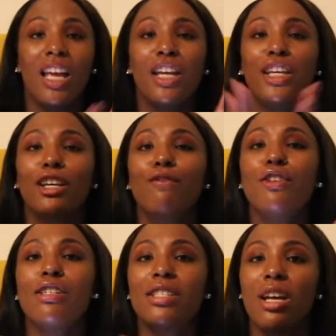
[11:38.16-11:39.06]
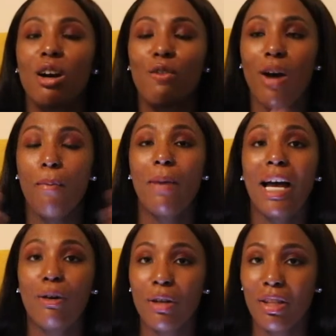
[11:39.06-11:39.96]
Give yourself a
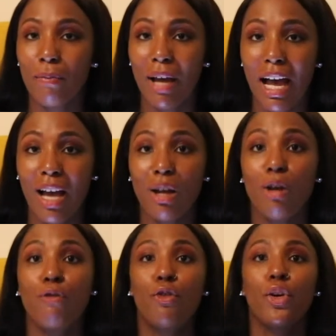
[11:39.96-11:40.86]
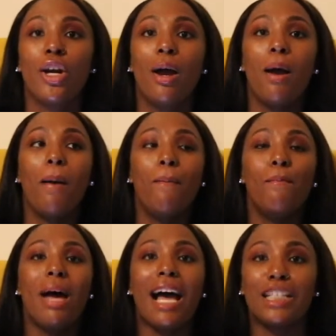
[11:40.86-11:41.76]
pat on the back for
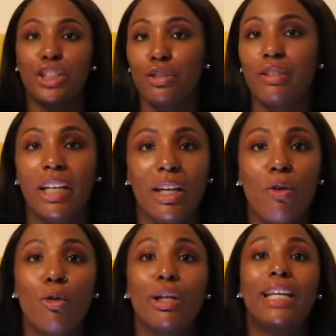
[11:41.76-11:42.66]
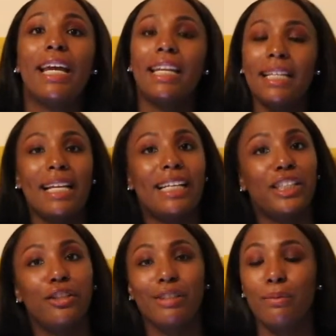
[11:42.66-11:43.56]
mastering it or getting that
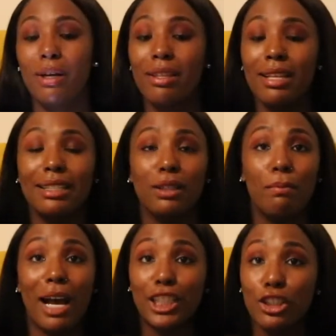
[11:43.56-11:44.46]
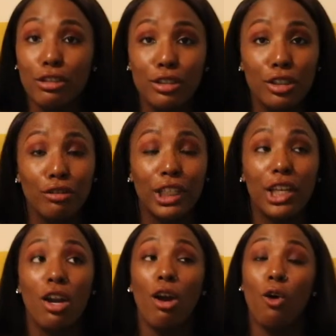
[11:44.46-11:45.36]
degree, whether that's a bachelor's degree
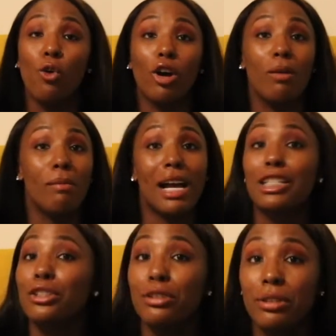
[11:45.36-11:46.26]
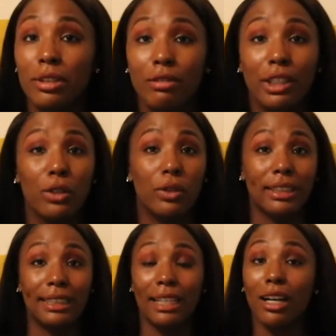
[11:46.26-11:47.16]
or a master's degree or
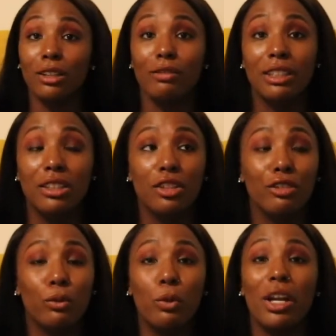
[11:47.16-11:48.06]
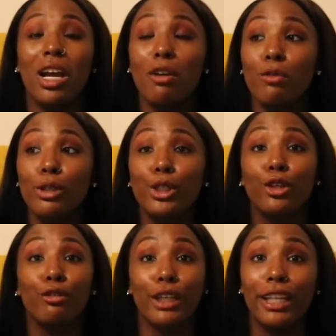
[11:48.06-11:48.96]
a doctorate's degree, whatever
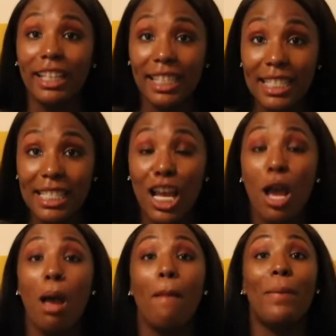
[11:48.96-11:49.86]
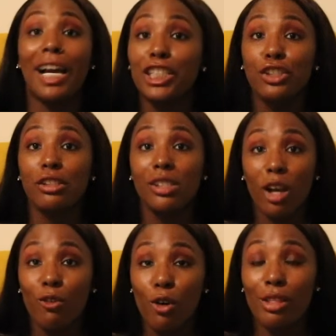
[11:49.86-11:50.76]
degree it is, pat
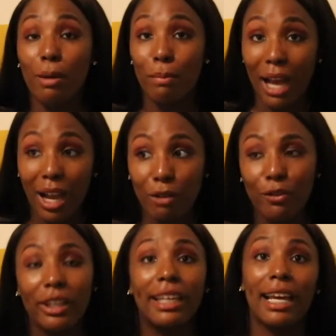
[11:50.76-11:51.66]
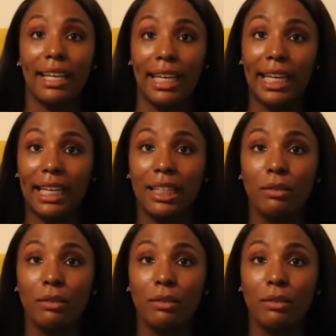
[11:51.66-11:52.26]
yourself on the back for getting it.